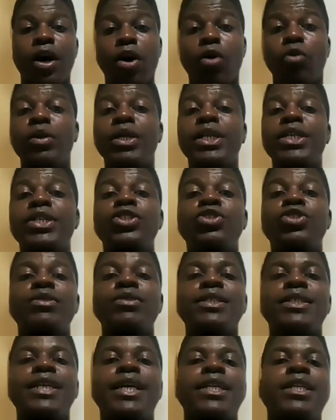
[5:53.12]
We as
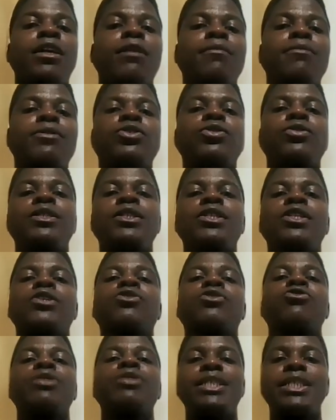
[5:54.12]
students get an opportunity to
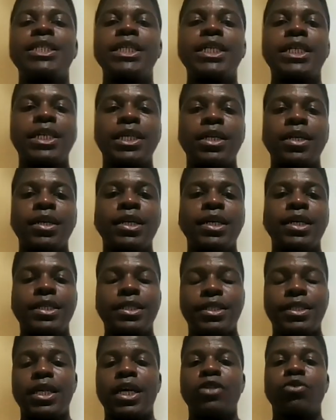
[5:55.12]
critique
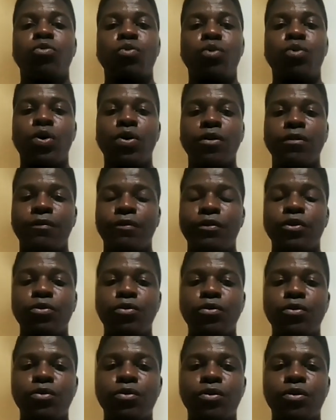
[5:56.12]
that
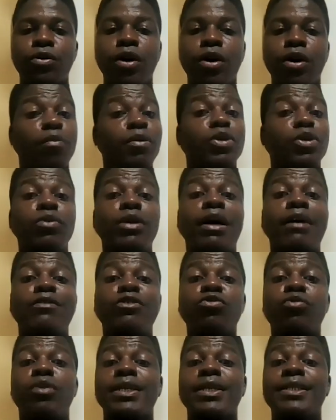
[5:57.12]
worldview. We don't have
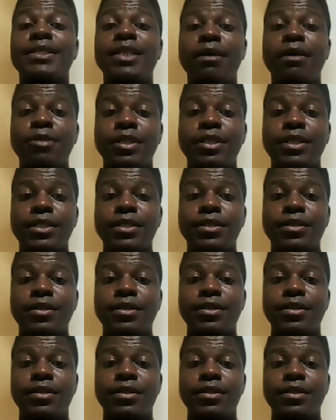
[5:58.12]
to accept it,
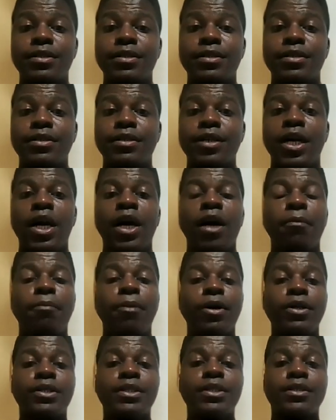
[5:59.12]

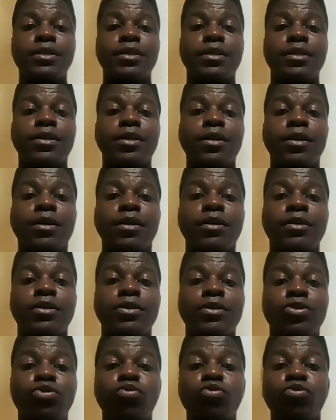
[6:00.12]
but
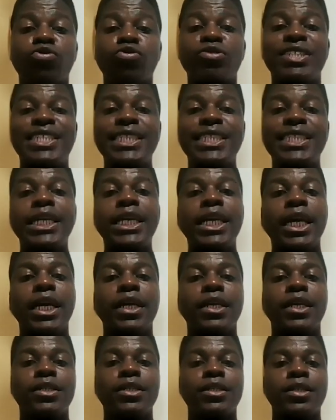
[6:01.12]
through critiquing
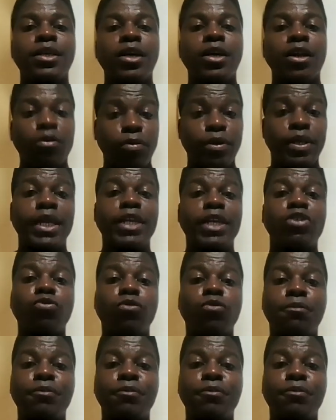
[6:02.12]
it, we get to